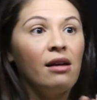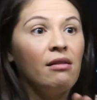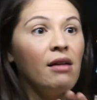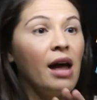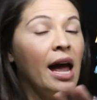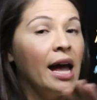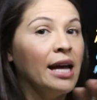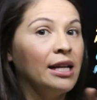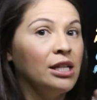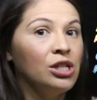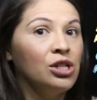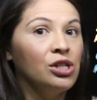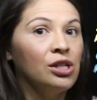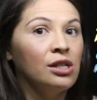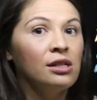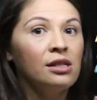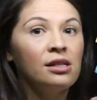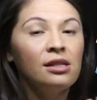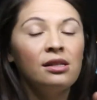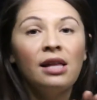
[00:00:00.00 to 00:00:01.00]

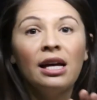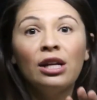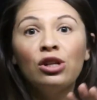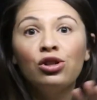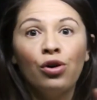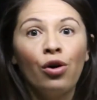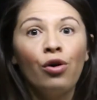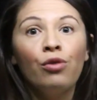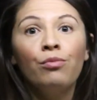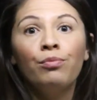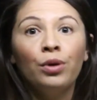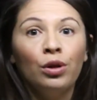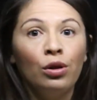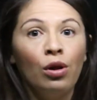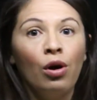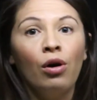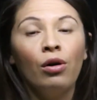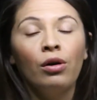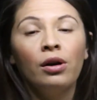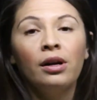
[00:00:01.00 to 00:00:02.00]
antigens that don't
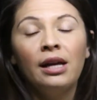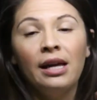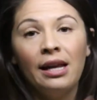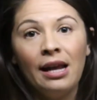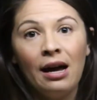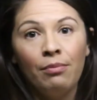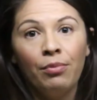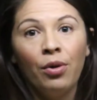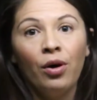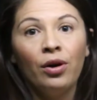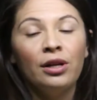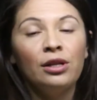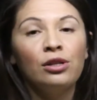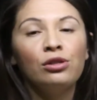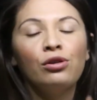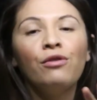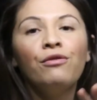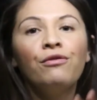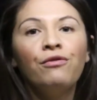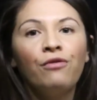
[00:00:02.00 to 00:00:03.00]
belong in our body,
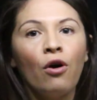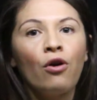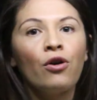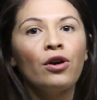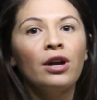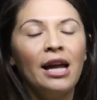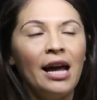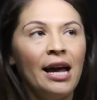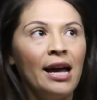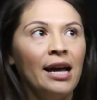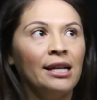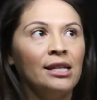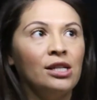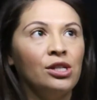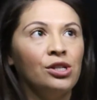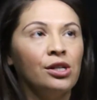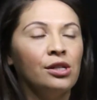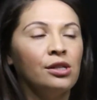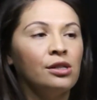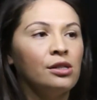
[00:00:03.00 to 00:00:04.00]
so foreign
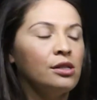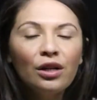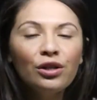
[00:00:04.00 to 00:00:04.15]
antigens.